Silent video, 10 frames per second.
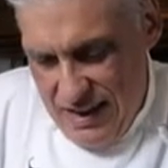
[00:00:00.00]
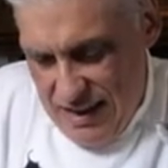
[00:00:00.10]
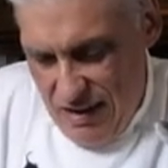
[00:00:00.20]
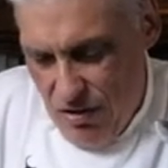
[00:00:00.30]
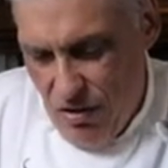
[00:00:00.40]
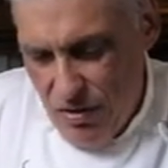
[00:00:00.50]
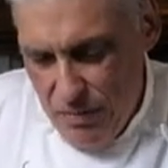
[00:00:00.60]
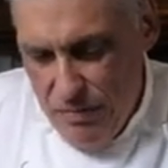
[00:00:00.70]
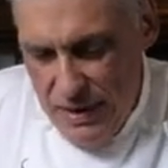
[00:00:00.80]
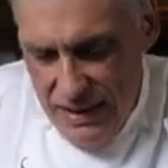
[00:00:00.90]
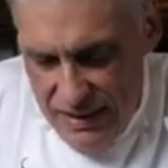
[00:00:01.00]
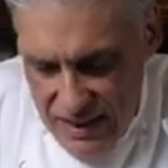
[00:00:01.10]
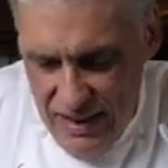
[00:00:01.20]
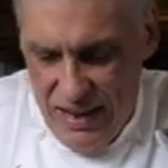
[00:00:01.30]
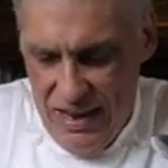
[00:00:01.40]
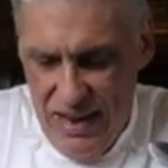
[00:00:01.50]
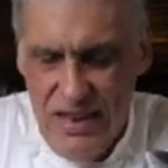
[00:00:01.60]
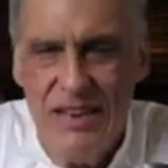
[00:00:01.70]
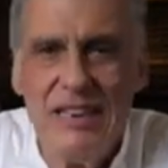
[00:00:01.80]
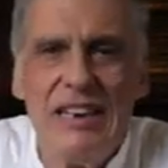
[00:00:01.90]
and all the meat
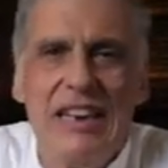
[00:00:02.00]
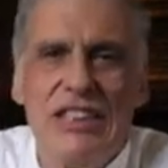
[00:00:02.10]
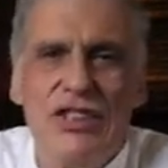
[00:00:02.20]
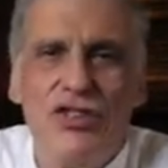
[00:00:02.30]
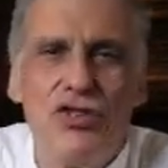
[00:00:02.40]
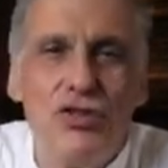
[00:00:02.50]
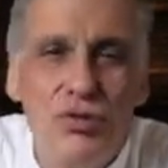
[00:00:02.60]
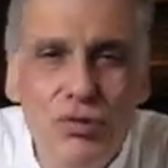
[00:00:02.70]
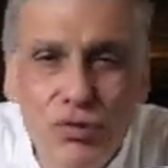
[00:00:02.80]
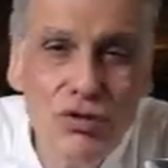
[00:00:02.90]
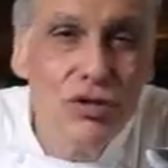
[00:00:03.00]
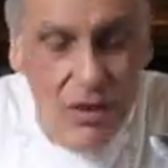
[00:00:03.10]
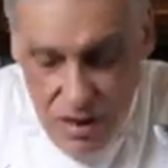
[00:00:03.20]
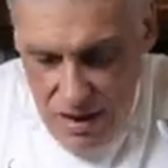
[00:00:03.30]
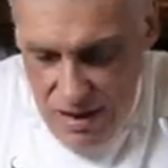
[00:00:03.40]
and the juice